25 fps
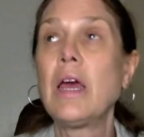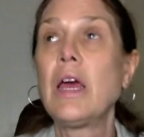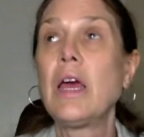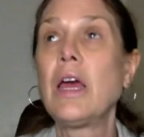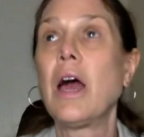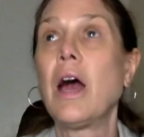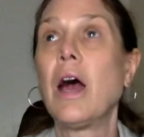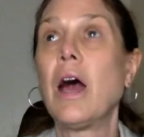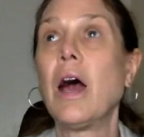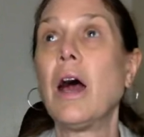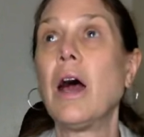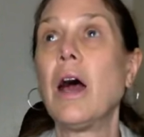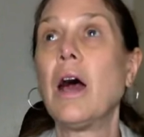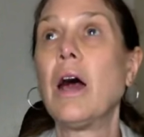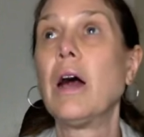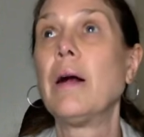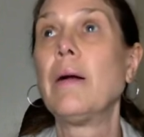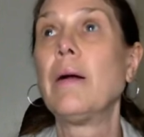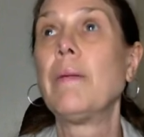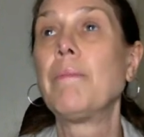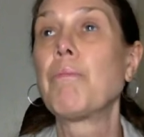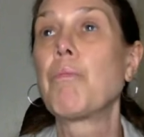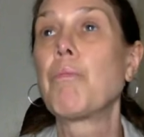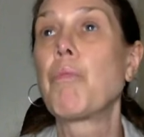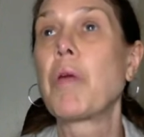
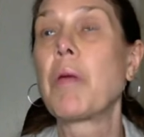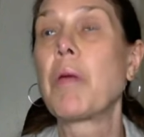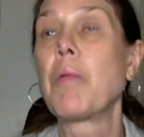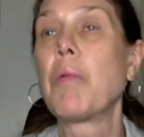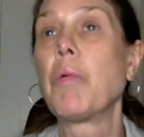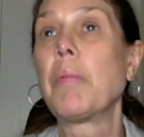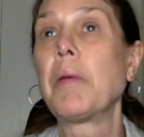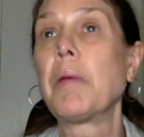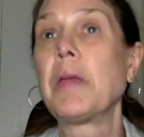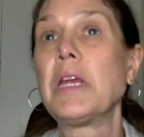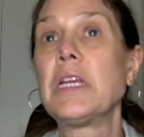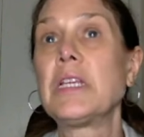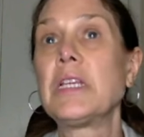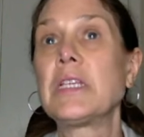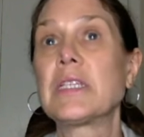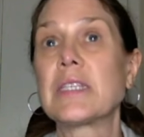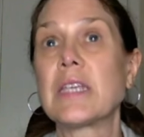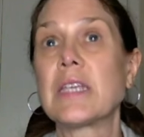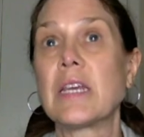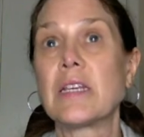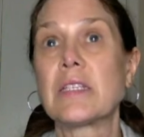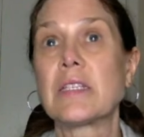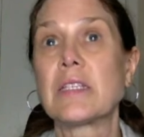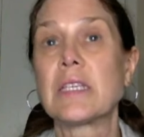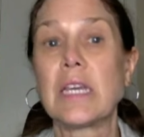We will be
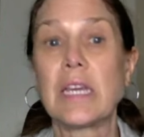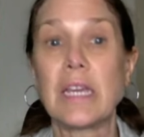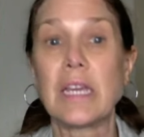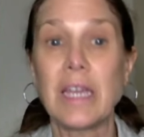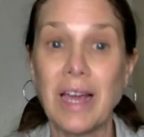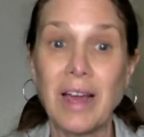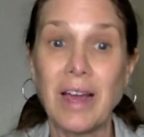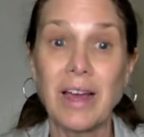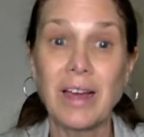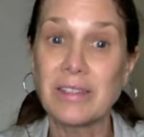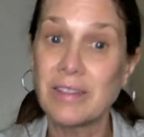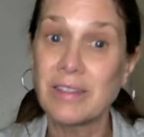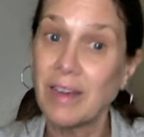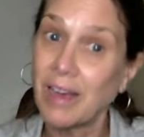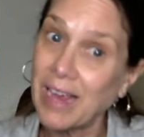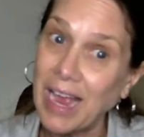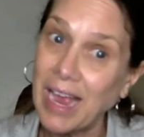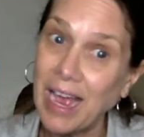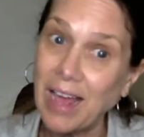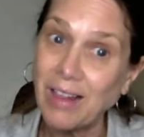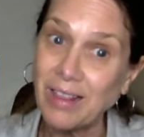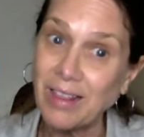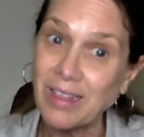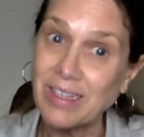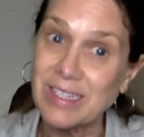discussing
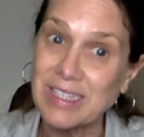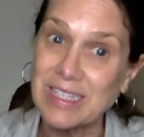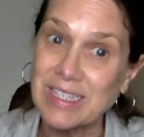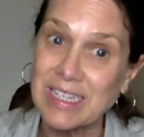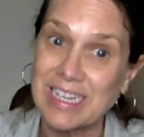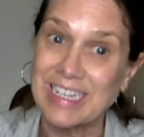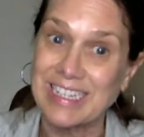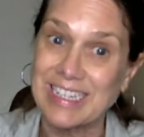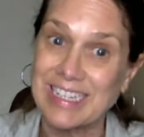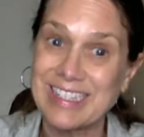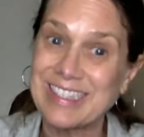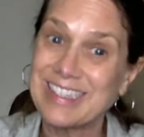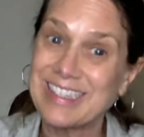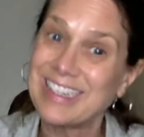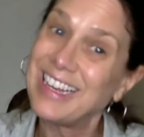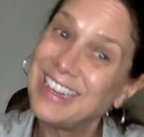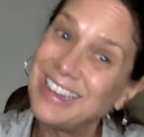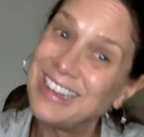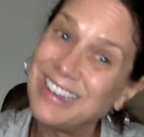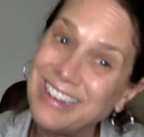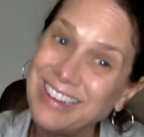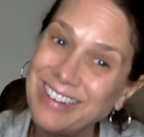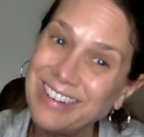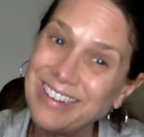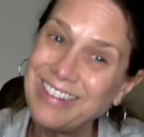dialysis.
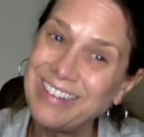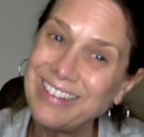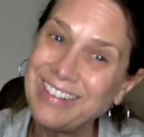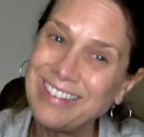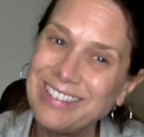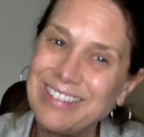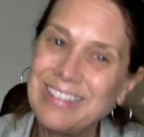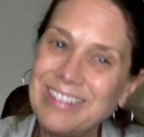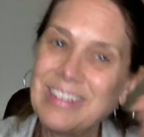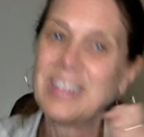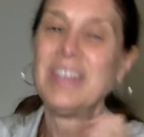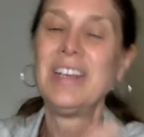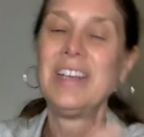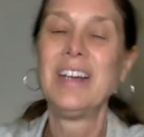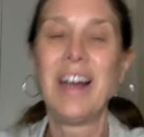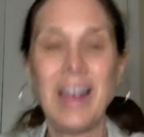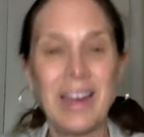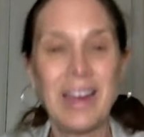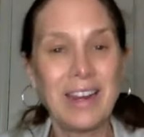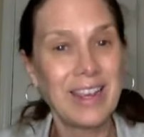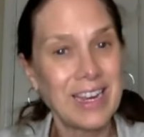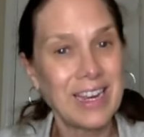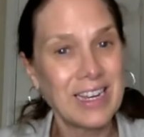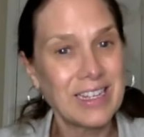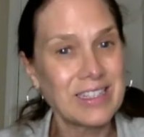I
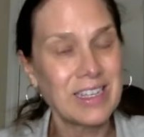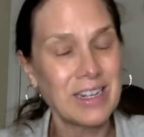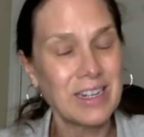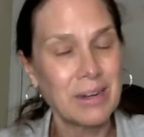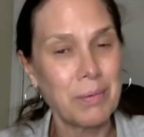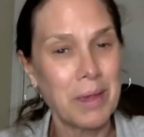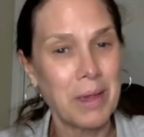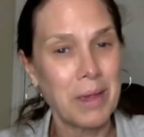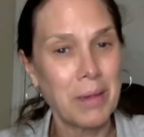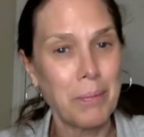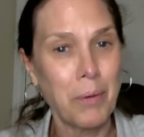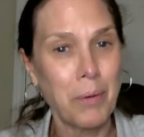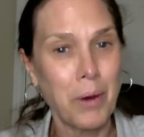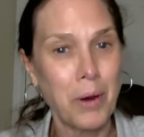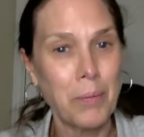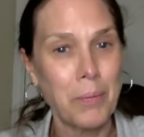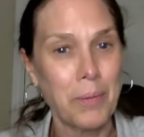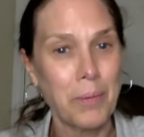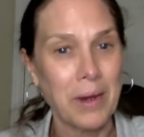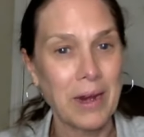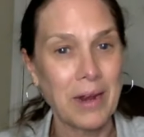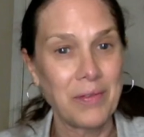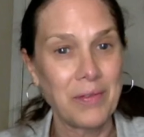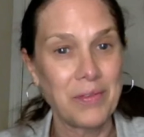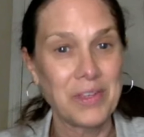think it's going to be
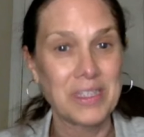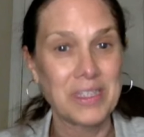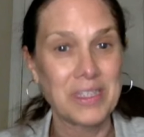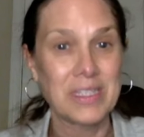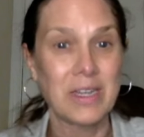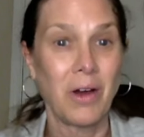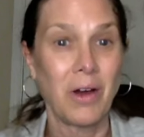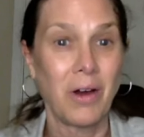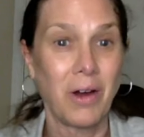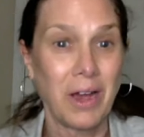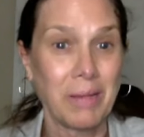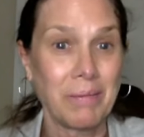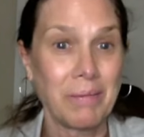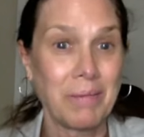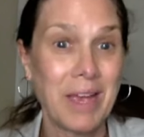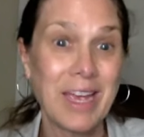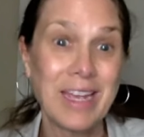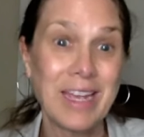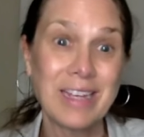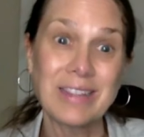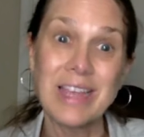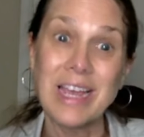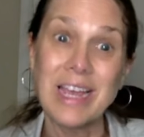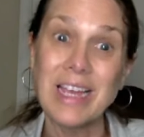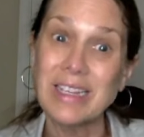appropriate at this time. And
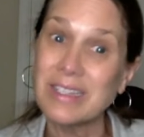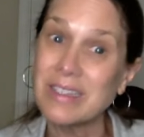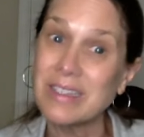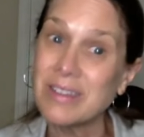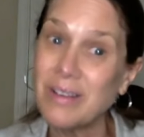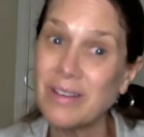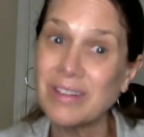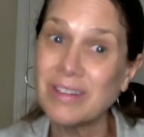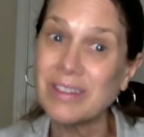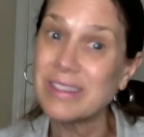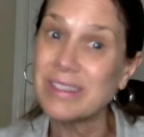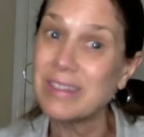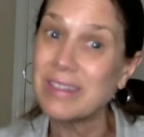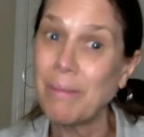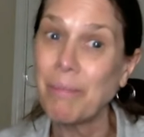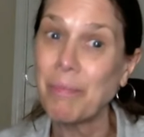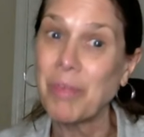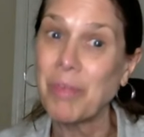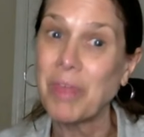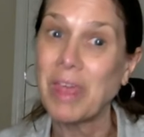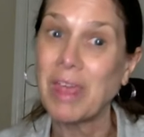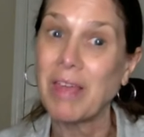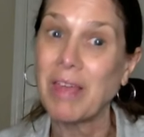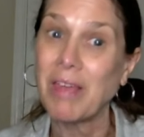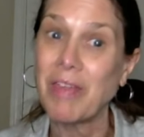that's not
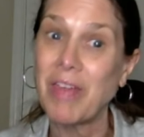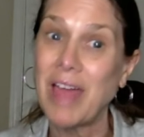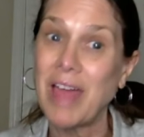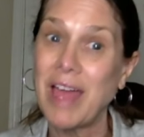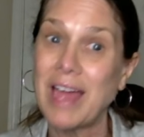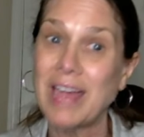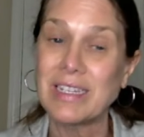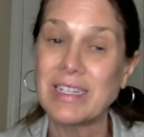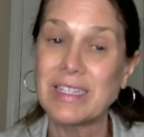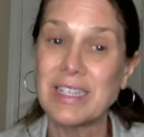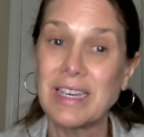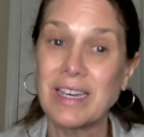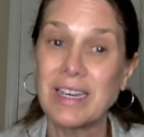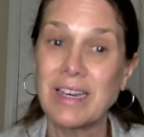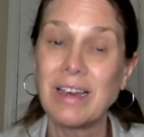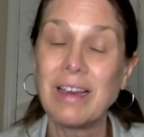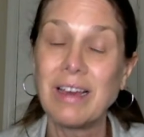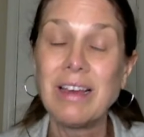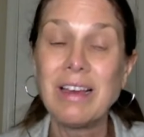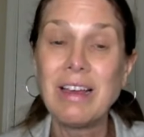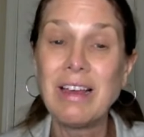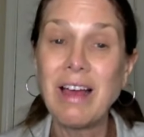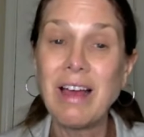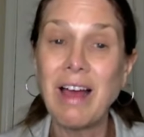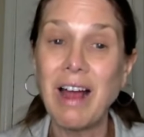something that
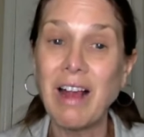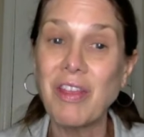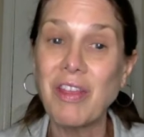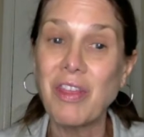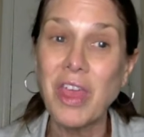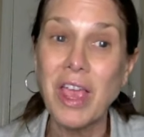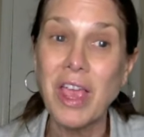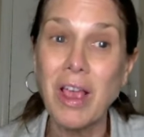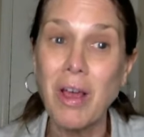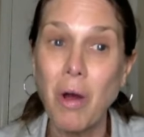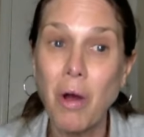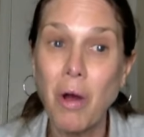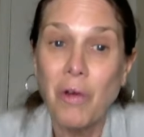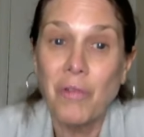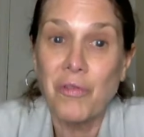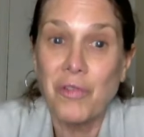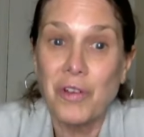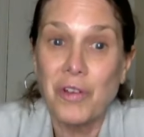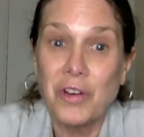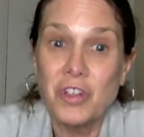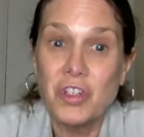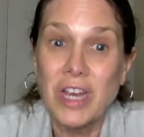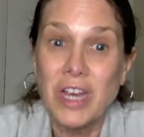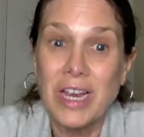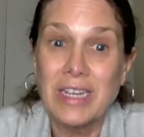I think our friend
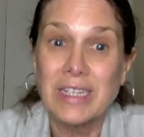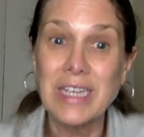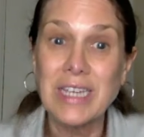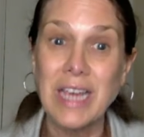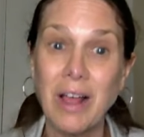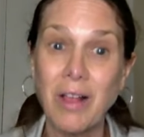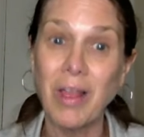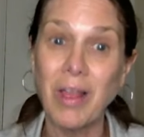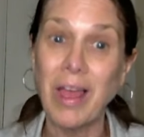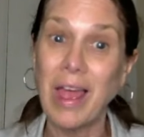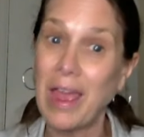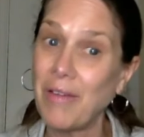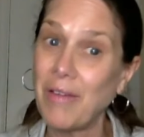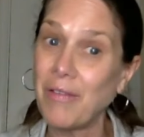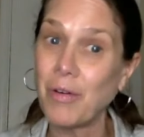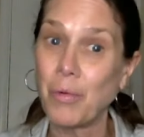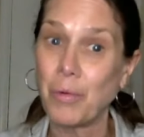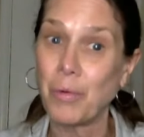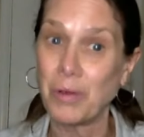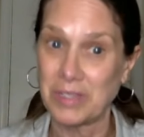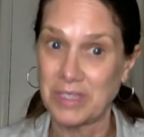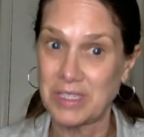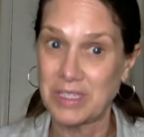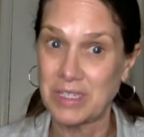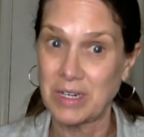Chantel ever
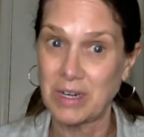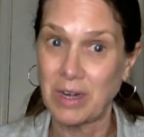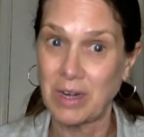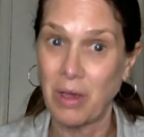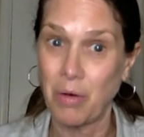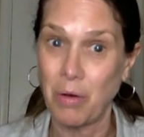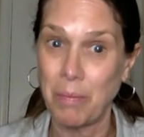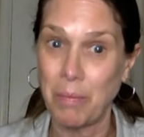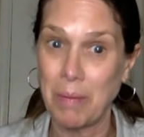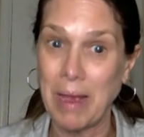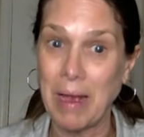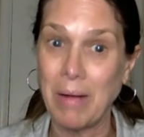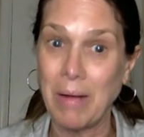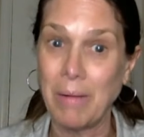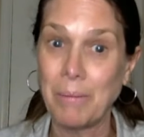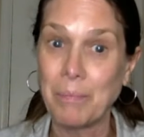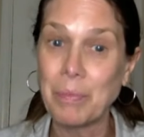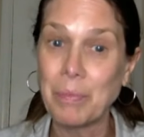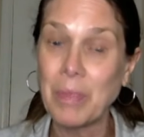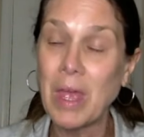wants to know about.